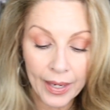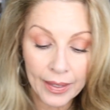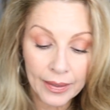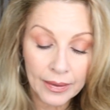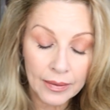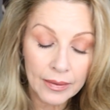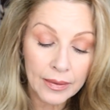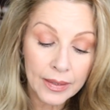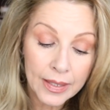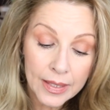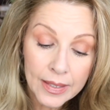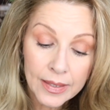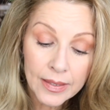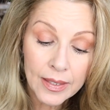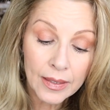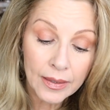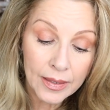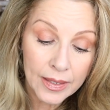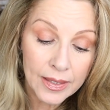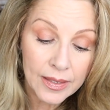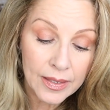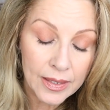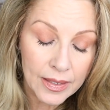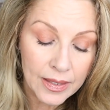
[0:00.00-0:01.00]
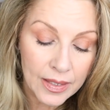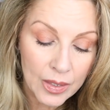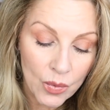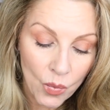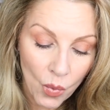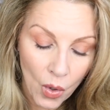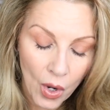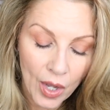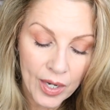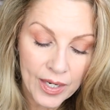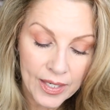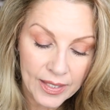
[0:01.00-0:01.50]
And Lisa, Lisa D
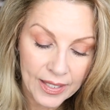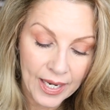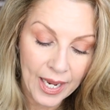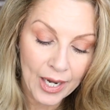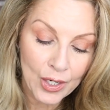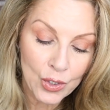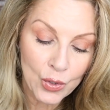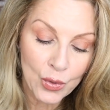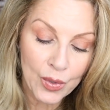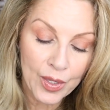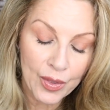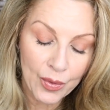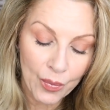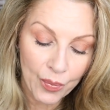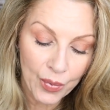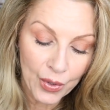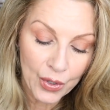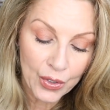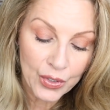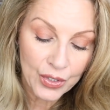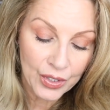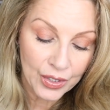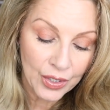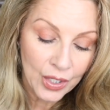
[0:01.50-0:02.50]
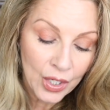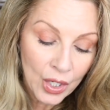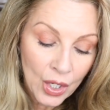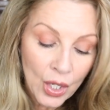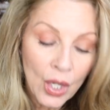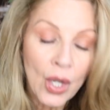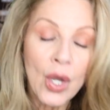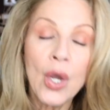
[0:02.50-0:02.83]
one is actually the person